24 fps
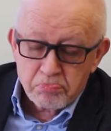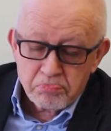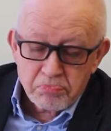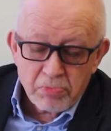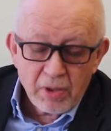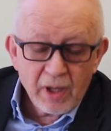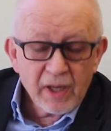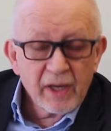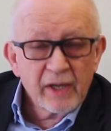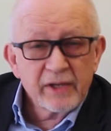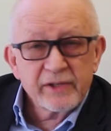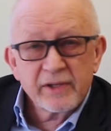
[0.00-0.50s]

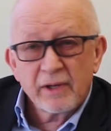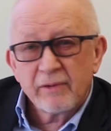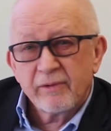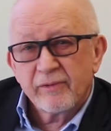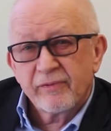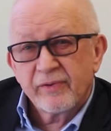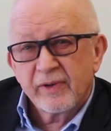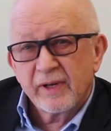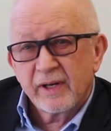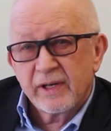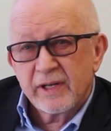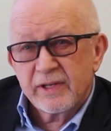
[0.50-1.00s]
Well, I don't
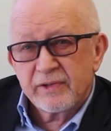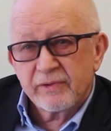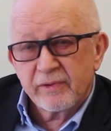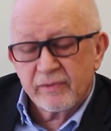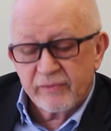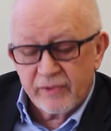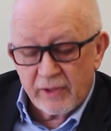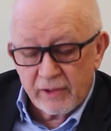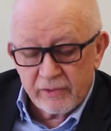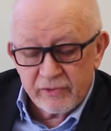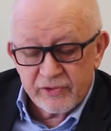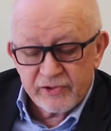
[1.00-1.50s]
feel either of
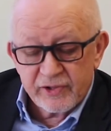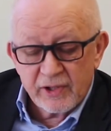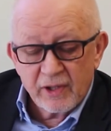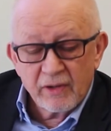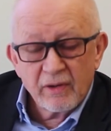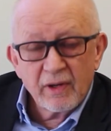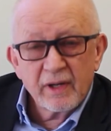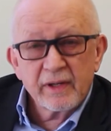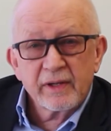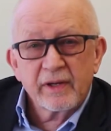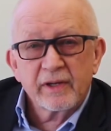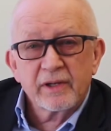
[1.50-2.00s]
those,
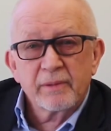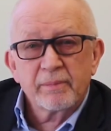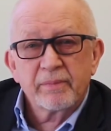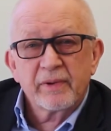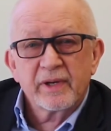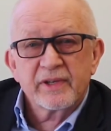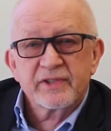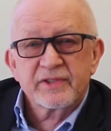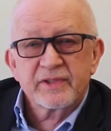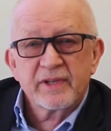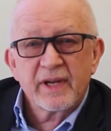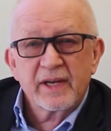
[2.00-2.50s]
so I'm going to
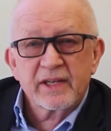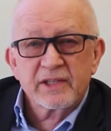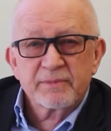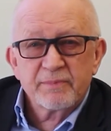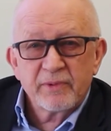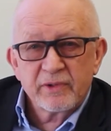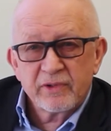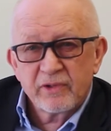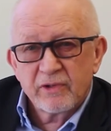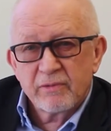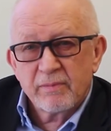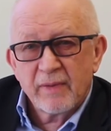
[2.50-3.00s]
press next,
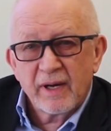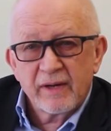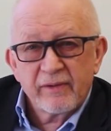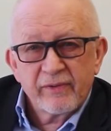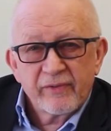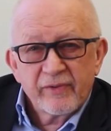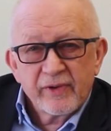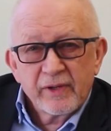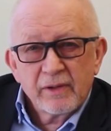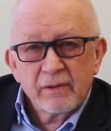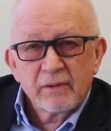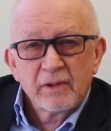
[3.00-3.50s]
but you may
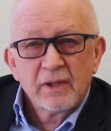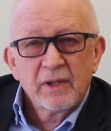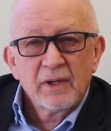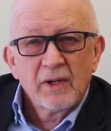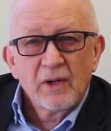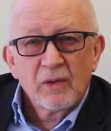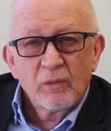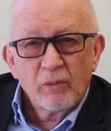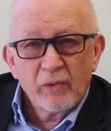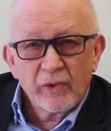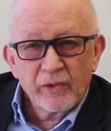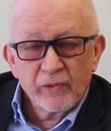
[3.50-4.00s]
feel
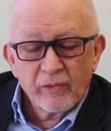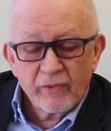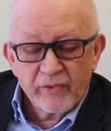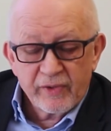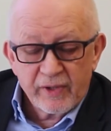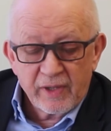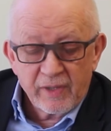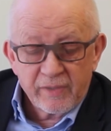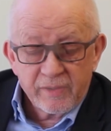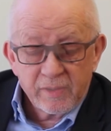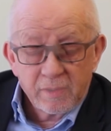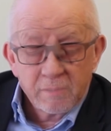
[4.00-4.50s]
one or
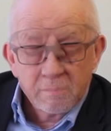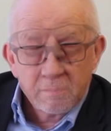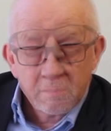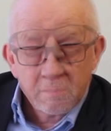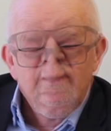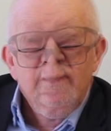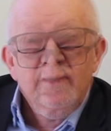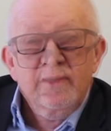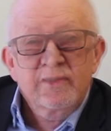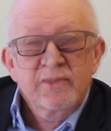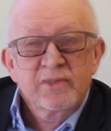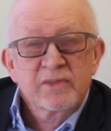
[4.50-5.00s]
the other.
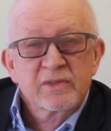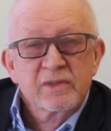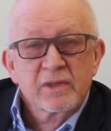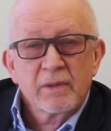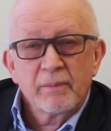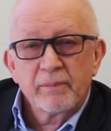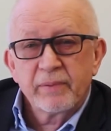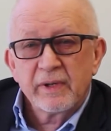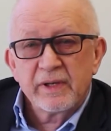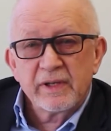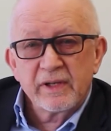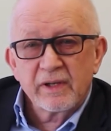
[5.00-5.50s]
This is
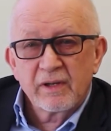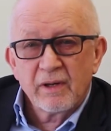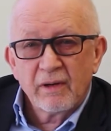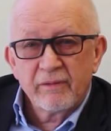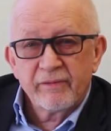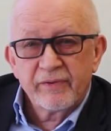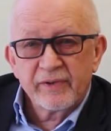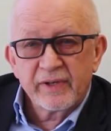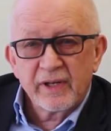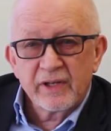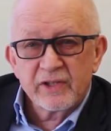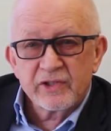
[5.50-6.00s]
completely
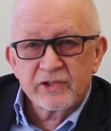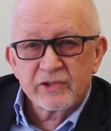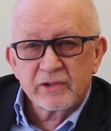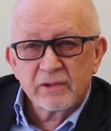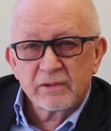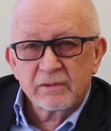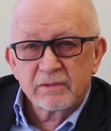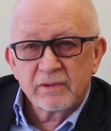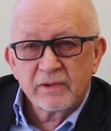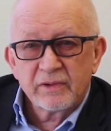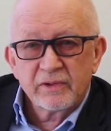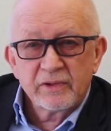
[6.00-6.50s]

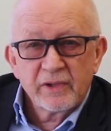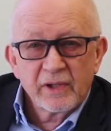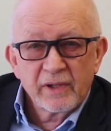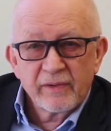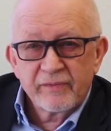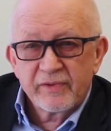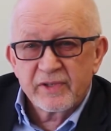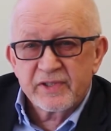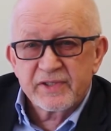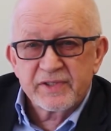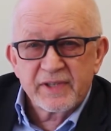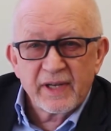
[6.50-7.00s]
confidential. None
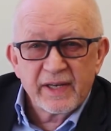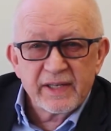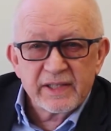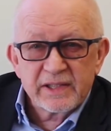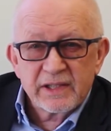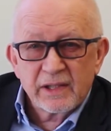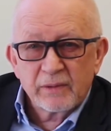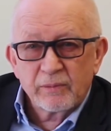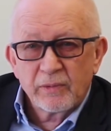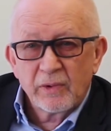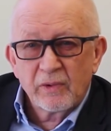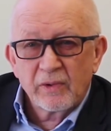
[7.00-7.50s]
of this
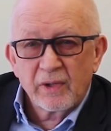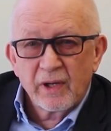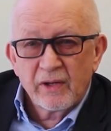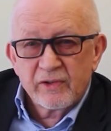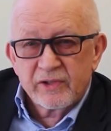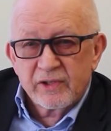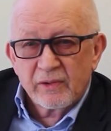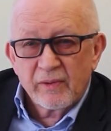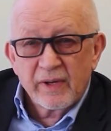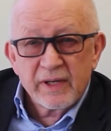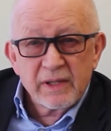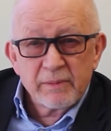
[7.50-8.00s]
data will go
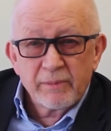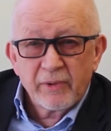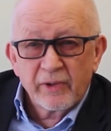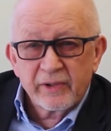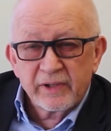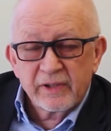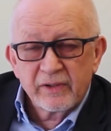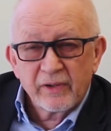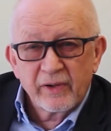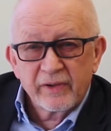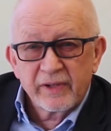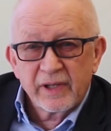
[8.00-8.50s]
to
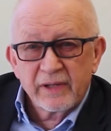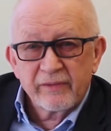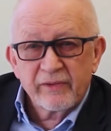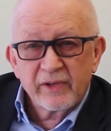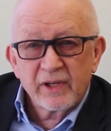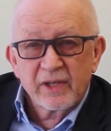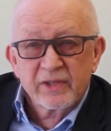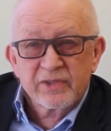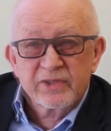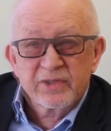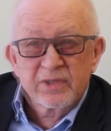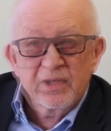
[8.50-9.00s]
anybody, not even
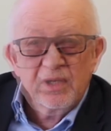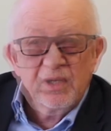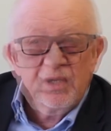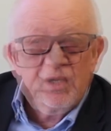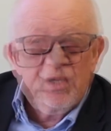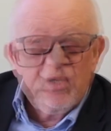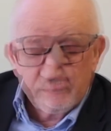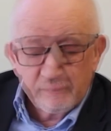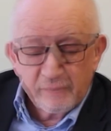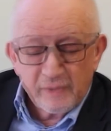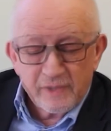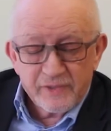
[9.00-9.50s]
us.
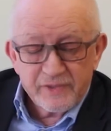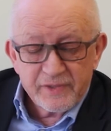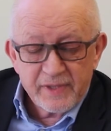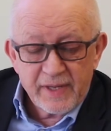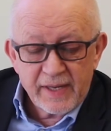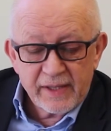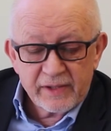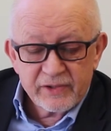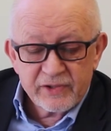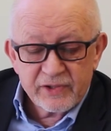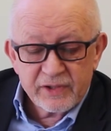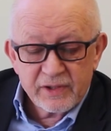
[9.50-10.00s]
Press
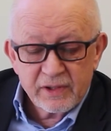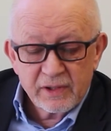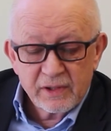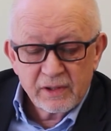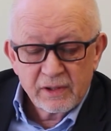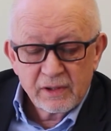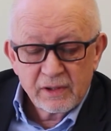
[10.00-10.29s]
next.